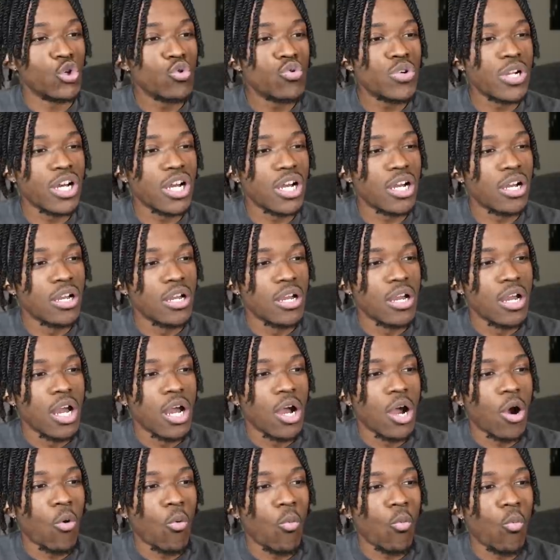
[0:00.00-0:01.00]
Yuta
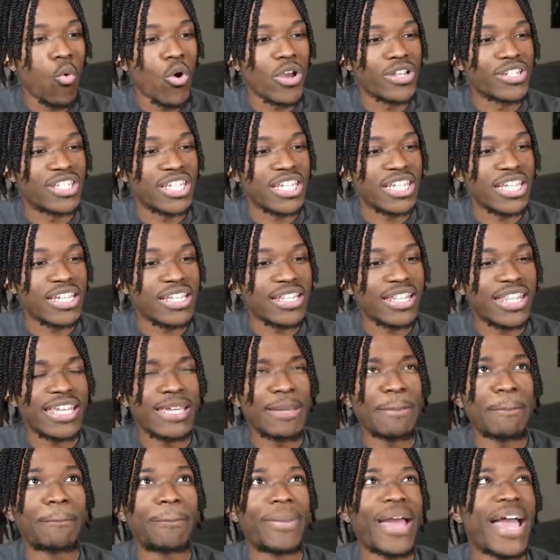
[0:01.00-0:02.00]
was the
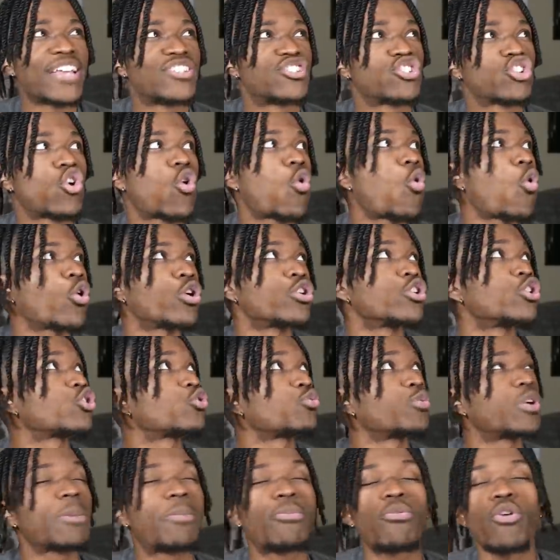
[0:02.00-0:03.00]
the best
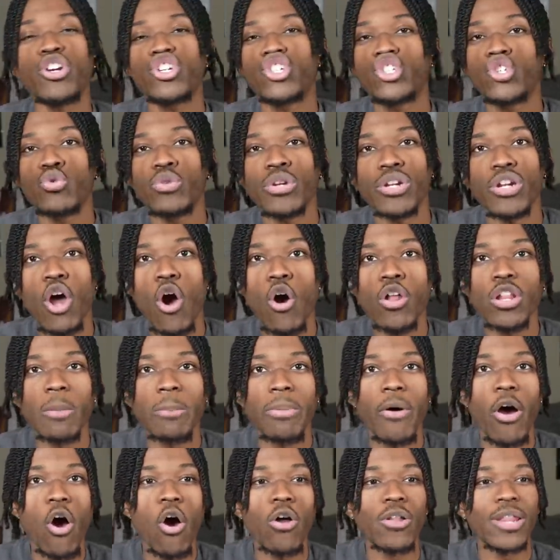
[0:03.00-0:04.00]
corner three point shooter in all
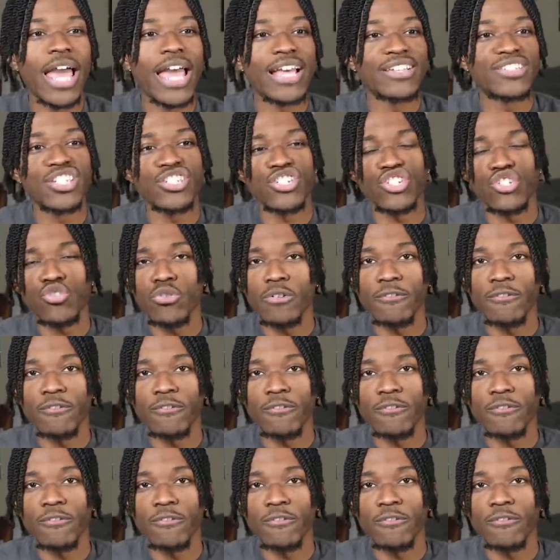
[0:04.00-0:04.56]
the ball last season,